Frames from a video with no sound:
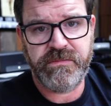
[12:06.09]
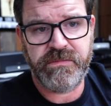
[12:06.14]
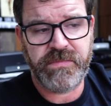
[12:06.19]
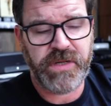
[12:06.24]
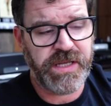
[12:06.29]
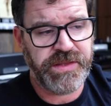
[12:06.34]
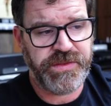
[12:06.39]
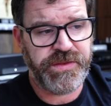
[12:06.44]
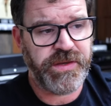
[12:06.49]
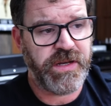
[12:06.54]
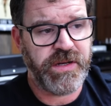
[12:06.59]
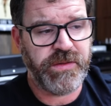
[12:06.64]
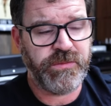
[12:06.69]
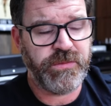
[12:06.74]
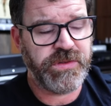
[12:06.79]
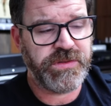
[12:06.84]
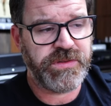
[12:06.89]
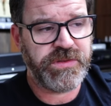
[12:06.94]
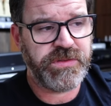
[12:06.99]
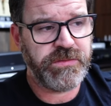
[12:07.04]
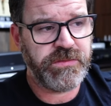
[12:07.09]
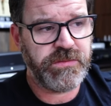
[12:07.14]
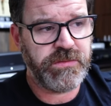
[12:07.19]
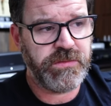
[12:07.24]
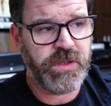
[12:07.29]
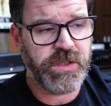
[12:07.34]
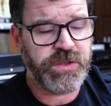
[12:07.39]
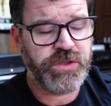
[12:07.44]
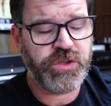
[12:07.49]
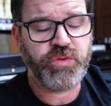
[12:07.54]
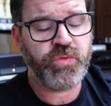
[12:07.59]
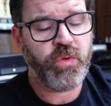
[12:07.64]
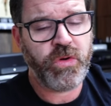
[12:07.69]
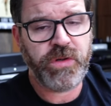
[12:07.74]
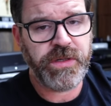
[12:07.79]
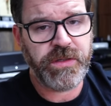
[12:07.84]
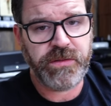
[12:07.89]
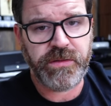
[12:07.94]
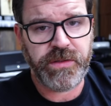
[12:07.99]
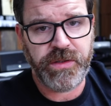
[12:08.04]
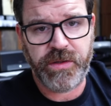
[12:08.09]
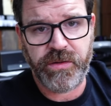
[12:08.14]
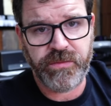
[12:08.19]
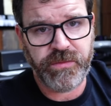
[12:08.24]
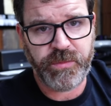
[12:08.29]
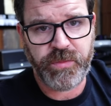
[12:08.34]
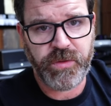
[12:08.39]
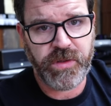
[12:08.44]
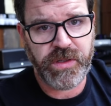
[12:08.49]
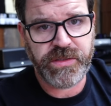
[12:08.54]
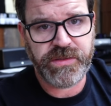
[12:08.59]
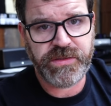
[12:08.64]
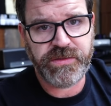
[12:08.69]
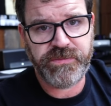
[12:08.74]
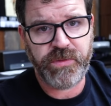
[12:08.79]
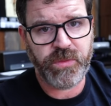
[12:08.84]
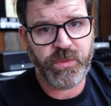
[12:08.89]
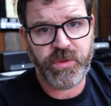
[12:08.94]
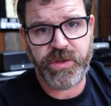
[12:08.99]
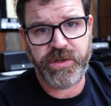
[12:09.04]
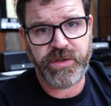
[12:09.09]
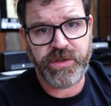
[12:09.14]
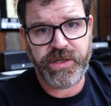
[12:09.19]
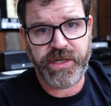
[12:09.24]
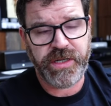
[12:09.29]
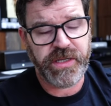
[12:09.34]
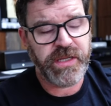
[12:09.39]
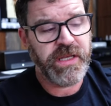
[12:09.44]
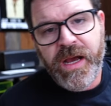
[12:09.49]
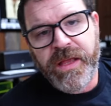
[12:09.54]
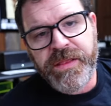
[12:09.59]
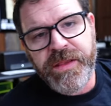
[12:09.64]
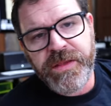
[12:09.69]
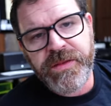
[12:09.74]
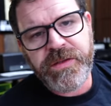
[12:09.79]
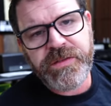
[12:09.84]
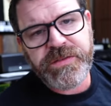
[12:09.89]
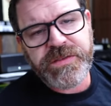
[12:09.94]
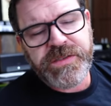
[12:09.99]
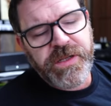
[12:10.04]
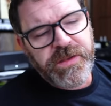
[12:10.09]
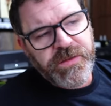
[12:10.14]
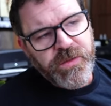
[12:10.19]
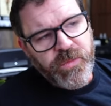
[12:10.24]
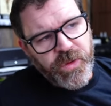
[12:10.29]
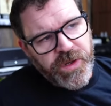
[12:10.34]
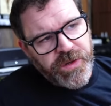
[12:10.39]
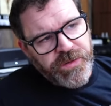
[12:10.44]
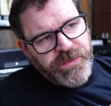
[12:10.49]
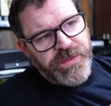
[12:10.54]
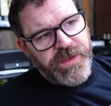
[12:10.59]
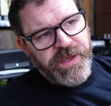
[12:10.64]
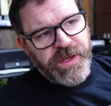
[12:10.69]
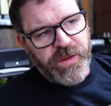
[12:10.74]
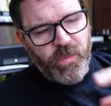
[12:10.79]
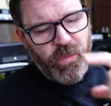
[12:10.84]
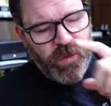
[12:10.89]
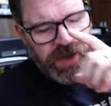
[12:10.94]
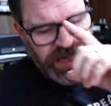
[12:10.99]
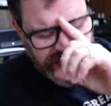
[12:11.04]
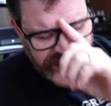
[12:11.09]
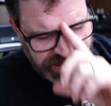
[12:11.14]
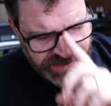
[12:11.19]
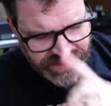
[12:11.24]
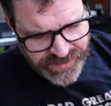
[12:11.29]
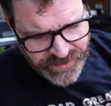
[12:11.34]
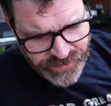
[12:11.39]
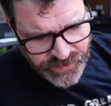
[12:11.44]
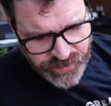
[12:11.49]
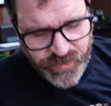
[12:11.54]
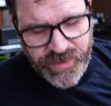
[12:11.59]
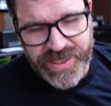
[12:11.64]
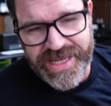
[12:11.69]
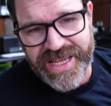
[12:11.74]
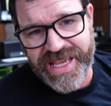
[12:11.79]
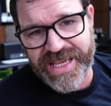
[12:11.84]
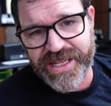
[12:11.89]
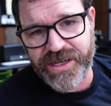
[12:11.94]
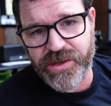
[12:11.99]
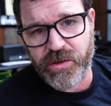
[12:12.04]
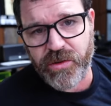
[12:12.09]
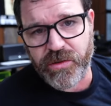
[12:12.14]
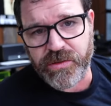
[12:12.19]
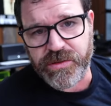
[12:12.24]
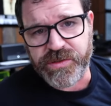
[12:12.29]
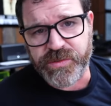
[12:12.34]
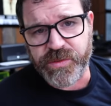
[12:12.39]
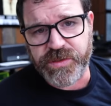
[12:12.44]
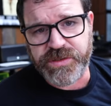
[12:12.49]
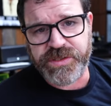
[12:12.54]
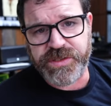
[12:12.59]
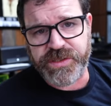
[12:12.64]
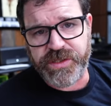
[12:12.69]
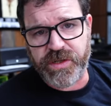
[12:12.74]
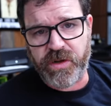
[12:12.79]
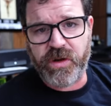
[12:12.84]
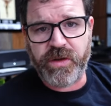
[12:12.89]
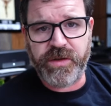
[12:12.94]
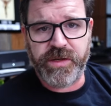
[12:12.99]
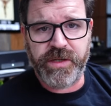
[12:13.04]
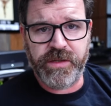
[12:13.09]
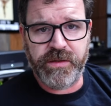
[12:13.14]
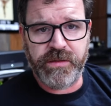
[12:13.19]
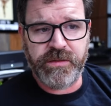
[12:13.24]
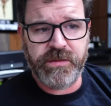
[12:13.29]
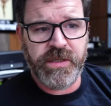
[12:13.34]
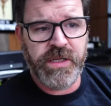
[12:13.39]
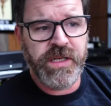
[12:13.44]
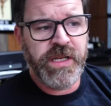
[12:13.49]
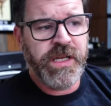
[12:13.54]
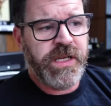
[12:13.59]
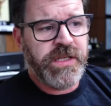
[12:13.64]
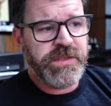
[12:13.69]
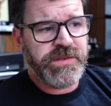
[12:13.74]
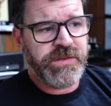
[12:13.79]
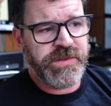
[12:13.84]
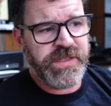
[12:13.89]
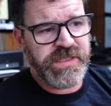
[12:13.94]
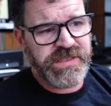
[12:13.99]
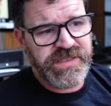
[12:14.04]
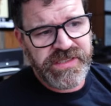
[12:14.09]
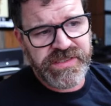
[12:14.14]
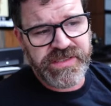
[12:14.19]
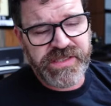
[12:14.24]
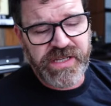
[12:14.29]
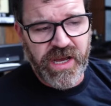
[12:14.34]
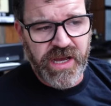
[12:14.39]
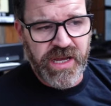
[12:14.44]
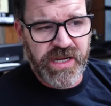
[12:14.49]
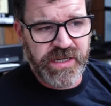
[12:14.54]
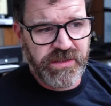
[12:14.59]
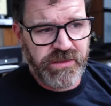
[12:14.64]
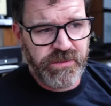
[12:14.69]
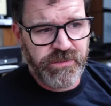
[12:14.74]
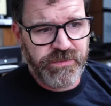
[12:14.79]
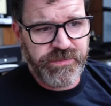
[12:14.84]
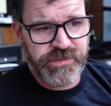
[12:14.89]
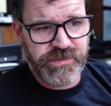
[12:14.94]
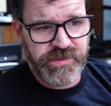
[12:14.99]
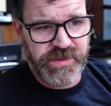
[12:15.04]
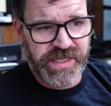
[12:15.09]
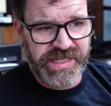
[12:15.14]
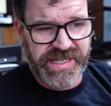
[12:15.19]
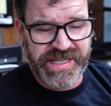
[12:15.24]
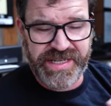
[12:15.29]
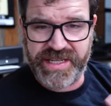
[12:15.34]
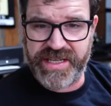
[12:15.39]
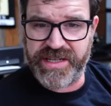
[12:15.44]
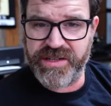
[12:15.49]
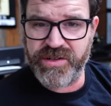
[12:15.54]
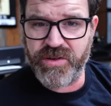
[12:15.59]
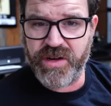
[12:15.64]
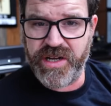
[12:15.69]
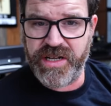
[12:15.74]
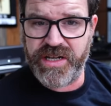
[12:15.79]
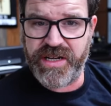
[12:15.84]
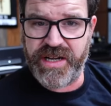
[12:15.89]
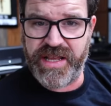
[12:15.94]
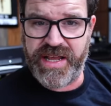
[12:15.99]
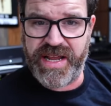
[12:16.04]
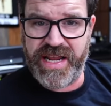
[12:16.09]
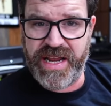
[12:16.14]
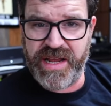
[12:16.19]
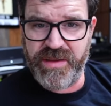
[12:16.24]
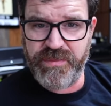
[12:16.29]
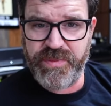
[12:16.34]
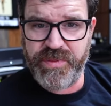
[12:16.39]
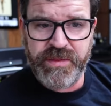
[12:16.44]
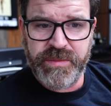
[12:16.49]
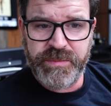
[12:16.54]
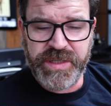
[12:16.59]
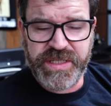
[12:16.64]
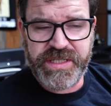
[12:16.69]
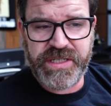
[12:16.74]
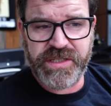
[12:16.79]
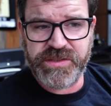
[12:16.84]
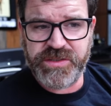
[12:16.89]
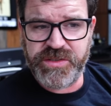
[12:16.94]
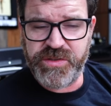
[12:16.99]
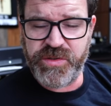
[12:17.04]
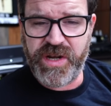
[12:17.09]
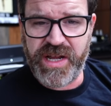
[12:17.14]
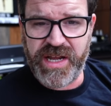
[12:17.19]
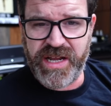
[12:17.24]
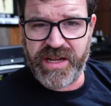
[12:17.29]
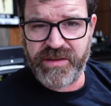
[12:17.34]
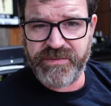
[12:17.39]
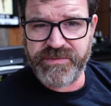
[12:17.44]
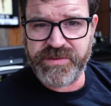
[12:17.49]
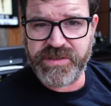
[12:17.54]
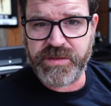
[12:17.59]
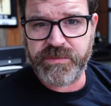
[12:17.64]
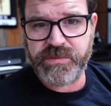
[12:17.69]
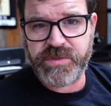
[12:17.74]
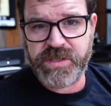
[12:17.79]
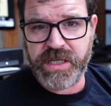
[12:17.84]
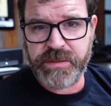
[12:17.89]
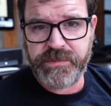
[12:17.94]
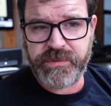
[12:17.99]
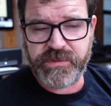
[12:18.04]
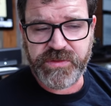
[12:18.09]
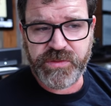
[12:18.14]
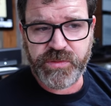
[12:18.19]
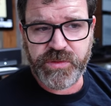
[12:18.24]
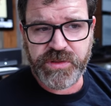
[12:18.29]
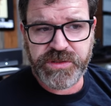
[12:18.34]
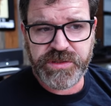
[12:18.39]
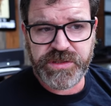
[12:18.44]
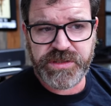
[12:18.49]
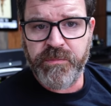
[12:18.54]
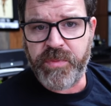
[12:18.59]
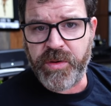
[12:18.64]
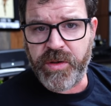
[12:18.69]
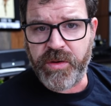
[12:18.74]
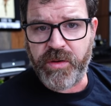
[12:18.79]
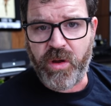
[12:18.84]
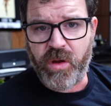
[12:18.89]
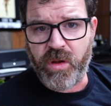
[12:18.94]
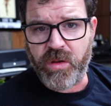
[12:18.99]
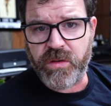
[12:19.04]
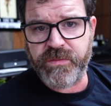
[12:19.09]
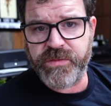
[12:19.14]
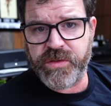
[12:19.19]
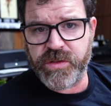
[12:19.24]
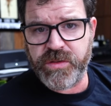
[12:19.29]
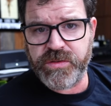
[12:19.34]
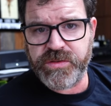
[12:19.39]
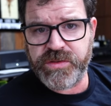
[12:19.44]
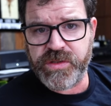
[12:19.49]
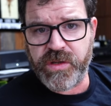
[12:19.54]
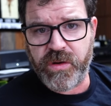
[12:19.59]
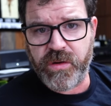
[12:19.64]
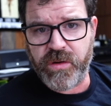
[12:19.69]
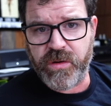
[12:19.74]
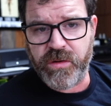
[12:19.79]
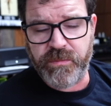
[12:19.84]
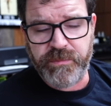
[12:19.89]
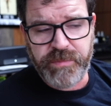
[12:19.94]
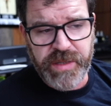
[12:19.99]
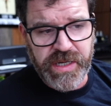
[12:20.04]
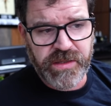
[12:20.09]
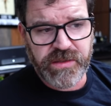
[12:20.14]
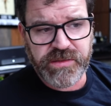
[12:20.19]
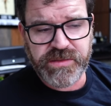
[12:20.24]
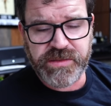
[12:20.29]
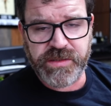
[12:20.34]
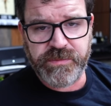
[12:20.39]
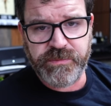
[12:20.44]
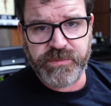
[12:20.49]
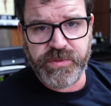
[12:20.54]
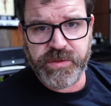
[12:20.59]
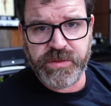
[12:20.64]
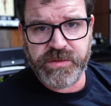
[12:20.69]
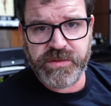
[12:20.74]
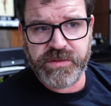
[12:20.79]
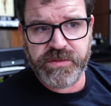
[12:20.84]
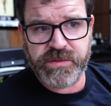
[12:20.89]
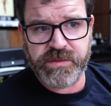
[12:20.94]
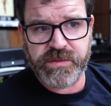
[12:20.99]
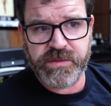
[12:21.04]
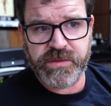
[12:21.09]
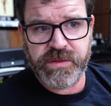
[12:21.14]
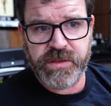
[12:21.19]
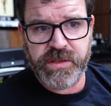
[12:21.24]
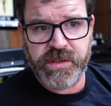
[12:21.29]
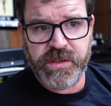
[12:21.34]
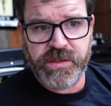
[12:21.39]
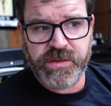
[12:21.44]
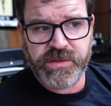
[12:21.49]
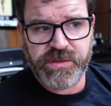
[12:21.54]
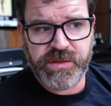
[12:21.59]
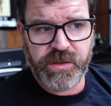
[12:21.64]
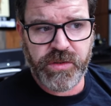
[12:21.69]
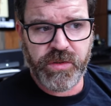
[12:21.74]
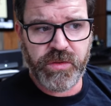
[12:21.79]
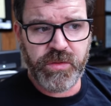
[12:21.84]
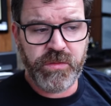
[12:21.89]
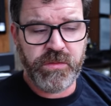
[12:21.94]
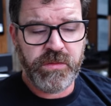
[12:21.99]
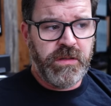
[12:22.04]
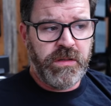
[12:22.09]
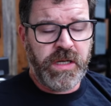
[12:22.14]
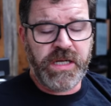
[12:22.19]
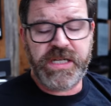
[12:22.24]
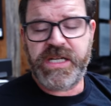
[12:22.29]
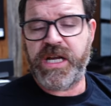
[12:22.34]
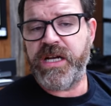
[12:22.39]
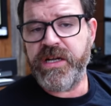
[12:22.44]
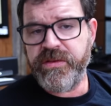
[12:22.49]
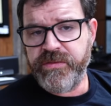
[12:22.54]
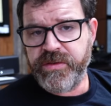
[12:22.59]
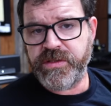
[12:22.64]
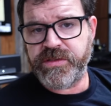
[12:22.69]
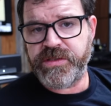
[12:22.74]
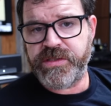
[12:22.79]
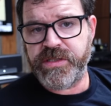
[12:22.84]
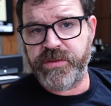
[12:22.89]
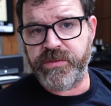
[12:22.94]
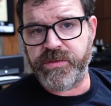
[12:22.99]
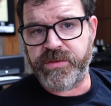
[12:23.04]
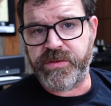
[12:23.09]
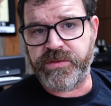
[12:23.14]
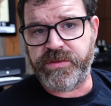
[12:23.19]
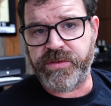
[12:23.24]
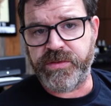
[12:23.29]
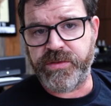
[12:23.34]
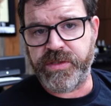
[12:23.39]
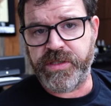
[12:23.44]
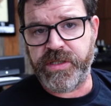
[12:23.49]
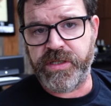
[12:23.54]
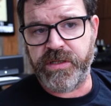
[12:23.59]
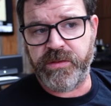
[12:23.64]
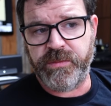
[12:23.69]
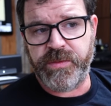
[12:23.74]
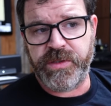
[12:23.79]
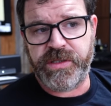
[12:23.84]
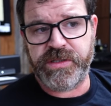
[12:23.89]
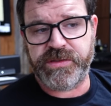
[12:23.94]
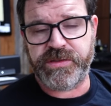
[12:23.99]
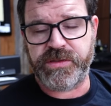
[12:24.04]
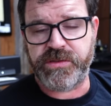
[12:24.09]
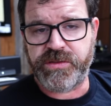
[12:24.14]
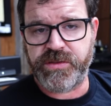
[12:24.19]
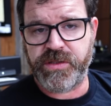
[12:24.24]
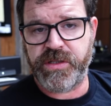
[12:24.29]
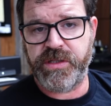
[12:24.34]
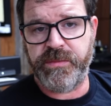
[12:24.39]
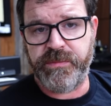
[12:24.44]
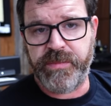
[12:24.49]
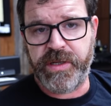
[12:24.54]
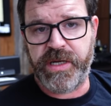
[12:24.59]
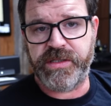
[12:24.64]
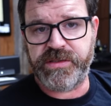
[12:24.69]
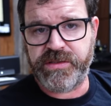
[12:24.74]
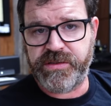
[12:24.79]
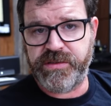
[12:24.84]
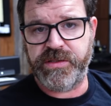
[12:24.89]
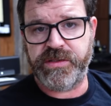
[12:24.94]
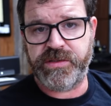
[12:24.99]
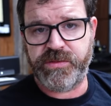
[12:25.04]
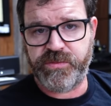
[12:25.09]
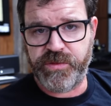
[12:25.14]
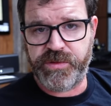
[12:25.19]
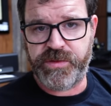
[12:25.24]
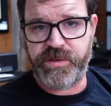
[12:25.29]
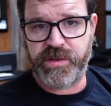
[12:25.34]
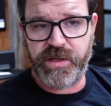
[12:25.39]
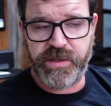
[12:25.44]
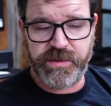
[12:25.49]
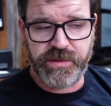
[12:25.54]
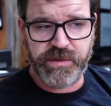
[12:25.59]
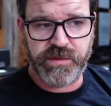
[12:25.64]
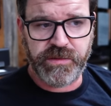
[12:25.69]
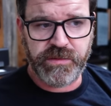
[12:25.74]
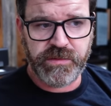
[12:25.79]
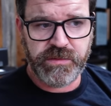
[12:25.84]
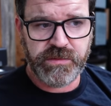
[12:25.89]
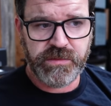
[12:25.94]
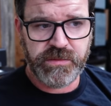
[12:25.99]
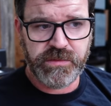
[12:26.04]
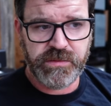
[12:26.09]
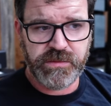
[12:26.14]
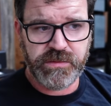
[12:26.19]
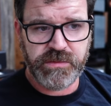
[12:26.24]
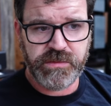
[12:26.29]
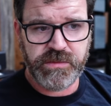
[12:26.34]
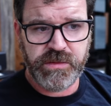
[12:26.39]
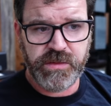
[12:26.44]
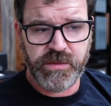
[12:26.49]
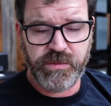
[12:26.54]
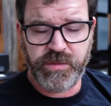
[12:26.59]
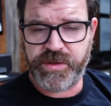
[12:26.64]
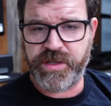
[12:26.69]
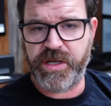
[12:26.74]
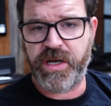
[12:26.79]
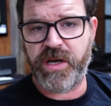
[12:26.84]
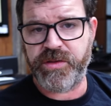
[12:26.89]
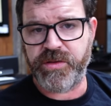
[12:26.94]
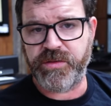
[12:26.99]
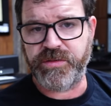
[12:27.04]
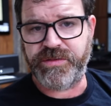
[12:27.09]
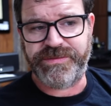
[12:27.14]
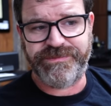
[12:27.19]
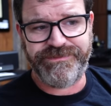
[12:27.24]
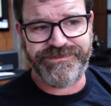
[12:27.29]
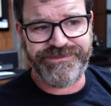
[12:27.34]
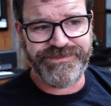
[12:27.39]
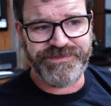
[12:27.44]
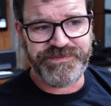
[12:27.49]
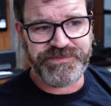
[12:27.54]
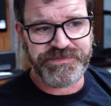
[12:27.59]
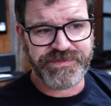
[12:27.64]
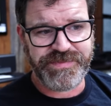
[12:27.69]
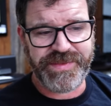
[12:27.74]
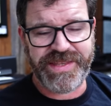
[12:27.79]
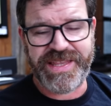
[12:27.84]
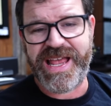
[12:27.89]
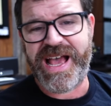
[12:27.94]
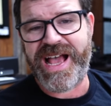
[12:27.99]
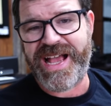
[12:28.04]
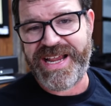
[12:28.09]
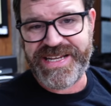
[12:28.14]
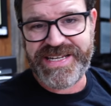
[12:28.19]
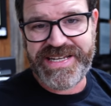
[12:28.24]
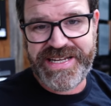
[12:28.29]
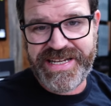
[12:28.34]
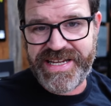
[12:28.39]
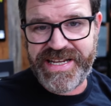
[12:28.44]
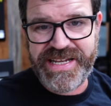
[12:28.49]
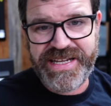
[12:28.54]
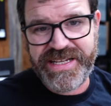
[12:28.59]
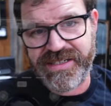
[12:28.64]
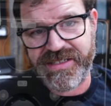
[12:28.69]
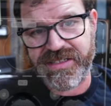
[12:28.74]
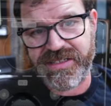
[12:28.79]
I thought it was extraordinarily overpriced for what you're getting. And then there's another weird thing. Why the three analog switching on here? So this is kind of like an integrated amp because you have some type of switching, but all of those are balanced inputs. So I kind of understand what they're doing here because they're trying to match this with the other 90